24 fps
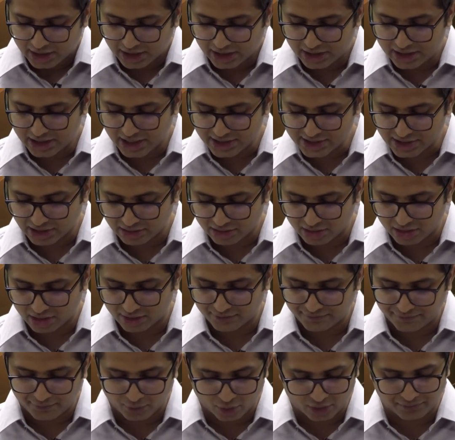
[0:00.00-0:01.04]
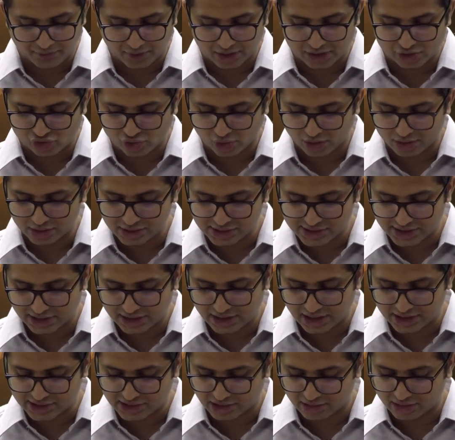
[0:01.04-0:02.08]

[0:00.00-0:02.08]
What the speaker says: Ind AS 104 for insurance, Ind AS